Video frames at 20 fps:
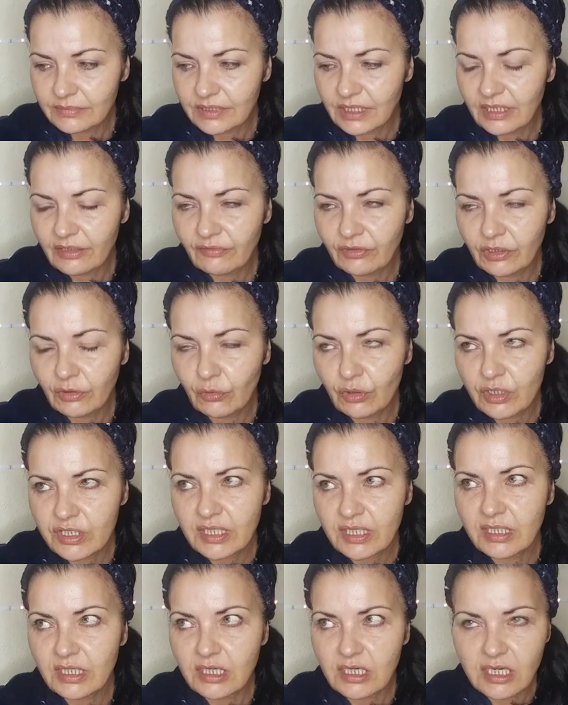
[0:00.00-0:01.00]
even though
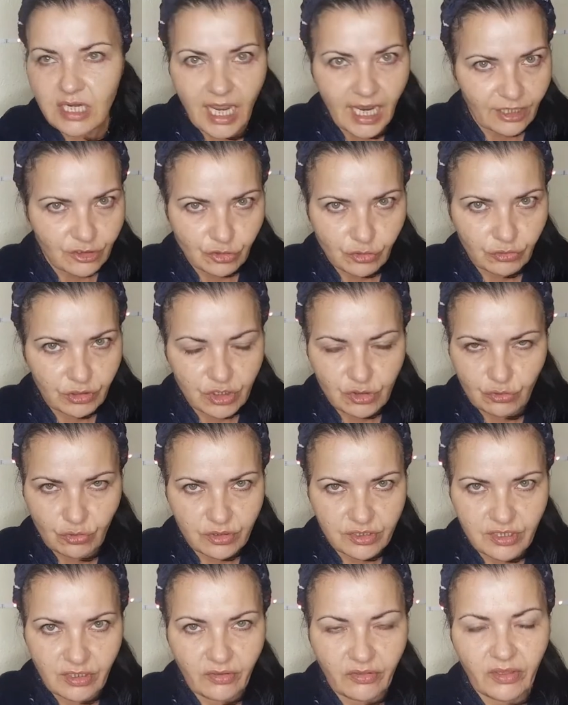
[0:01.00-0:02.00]
it's natural, it's
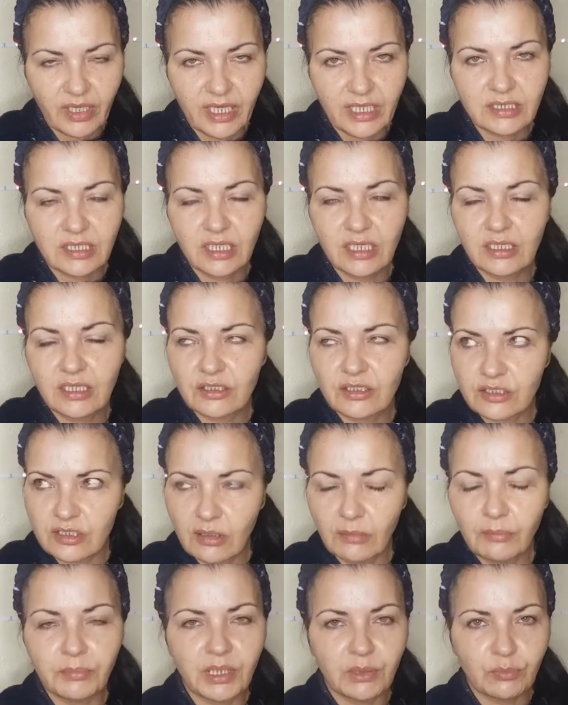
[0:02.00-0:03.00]
not synthetic,
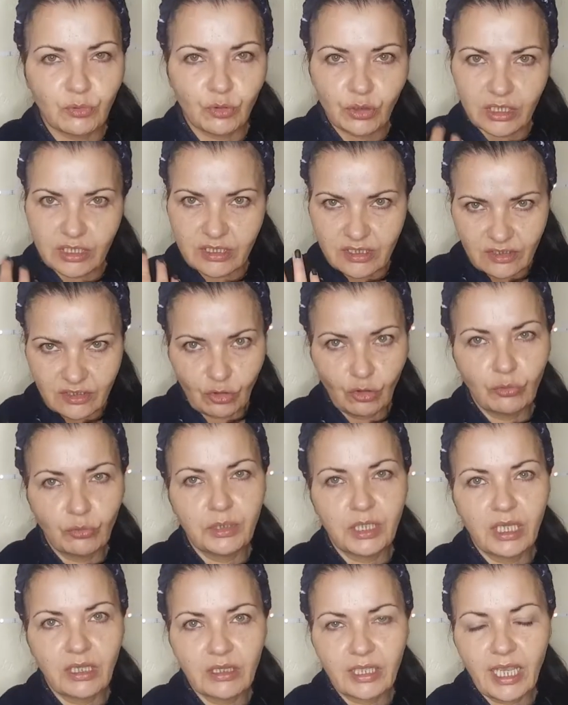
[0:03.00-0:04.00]
some people can still
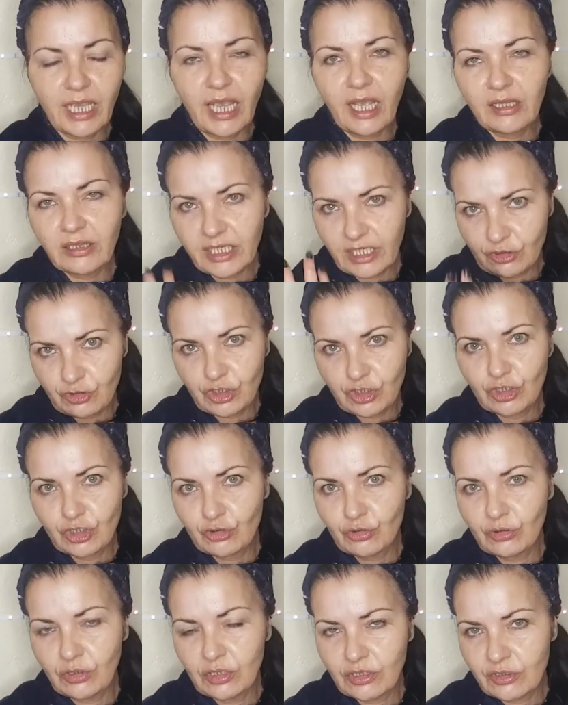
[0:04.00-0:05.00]
be allergic
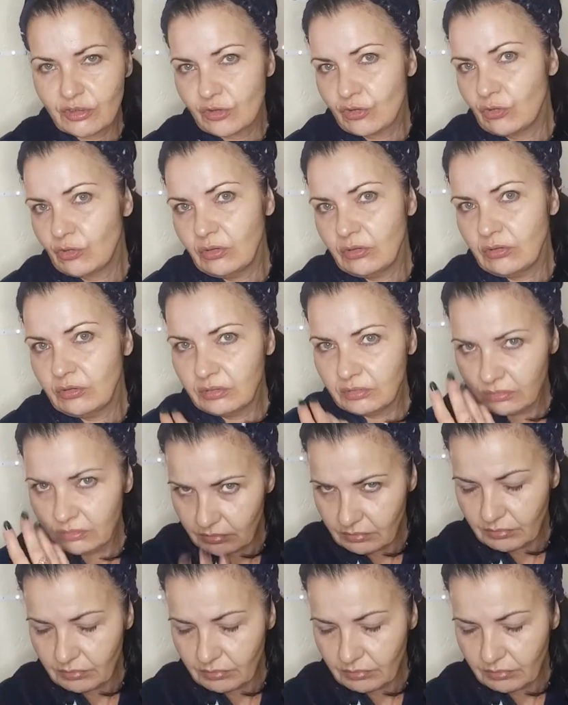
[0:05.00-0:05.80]
to it, so